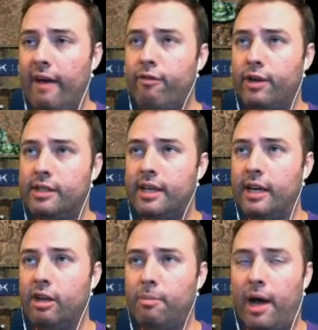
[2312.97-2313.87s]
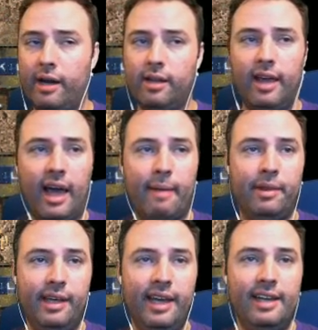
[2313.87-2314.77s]
every single bottle cap
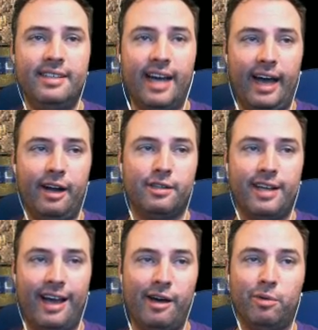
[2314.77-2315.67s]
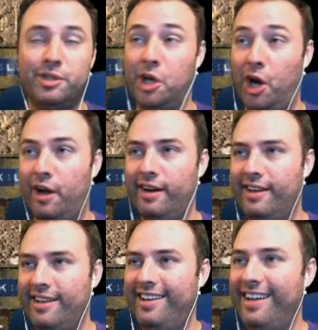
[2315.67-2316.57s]
in the entire town was gone.
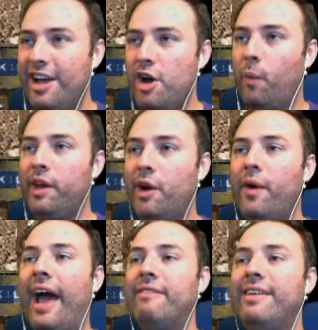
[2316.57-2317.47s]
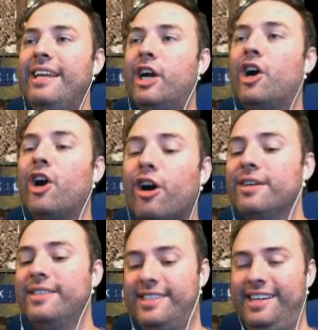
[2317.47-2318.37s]
We don't have any
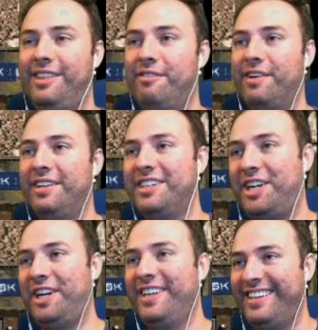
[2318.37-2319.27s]
currency in the village.